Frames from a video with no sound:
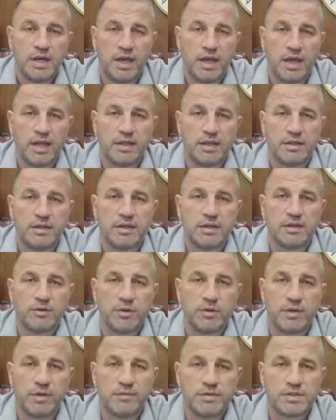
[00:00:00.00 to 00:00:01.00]
and the
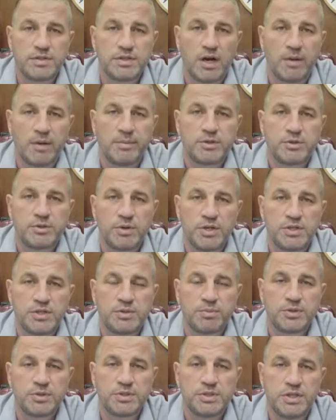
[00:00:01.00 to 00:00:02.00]
grievance
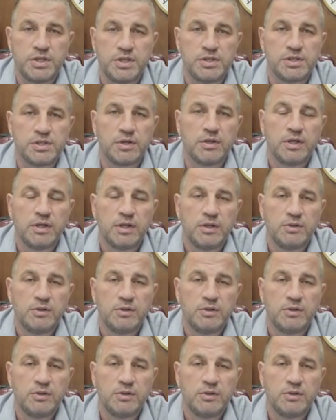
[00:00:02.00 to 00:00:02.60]
arbitration procedure